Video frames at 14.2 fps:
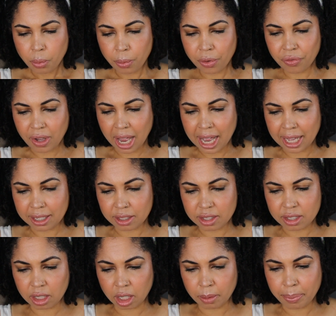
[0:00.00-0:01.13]
We've got
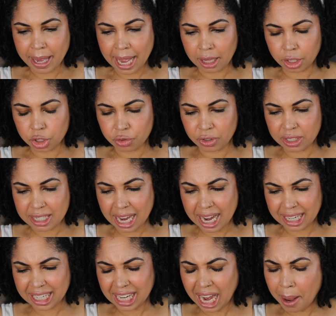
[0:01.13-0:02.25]
some palette
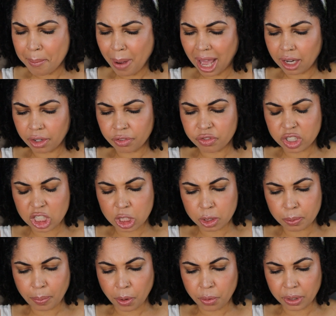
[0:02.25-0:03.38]
restocking. I might have
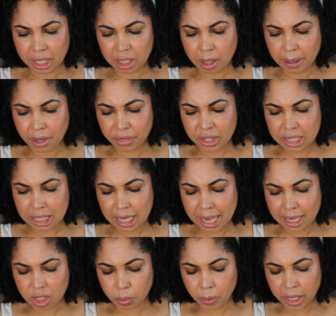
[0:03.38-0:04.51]
spoken about this
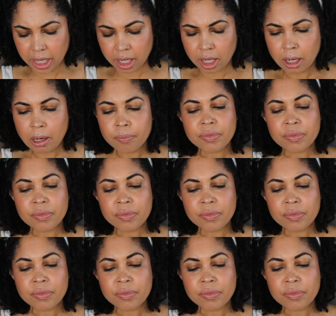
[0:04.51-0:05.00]
last week.